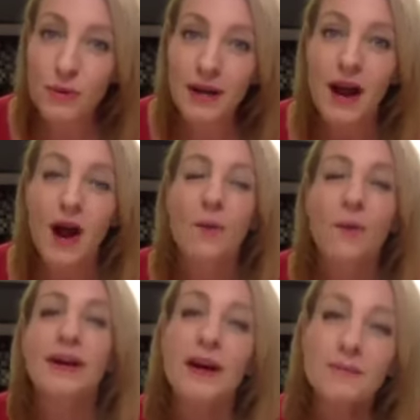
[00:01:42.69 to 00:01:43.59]
But when
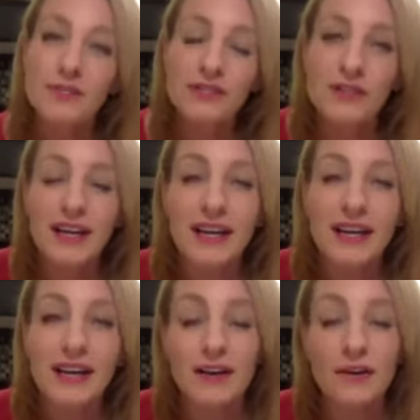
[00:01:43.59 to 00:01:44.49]
it comes to
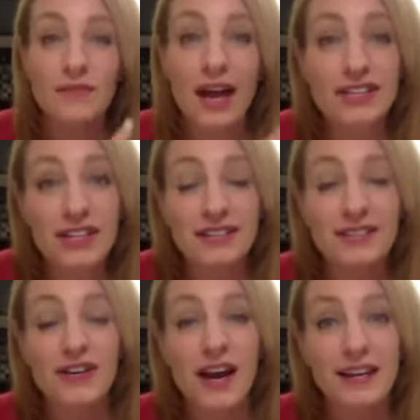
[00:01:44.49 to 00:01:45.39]
eating your veggies and
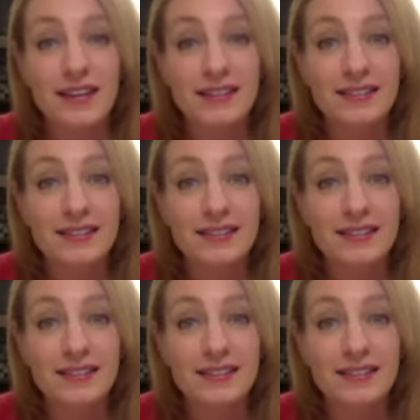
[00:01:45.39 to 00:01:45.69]
trying to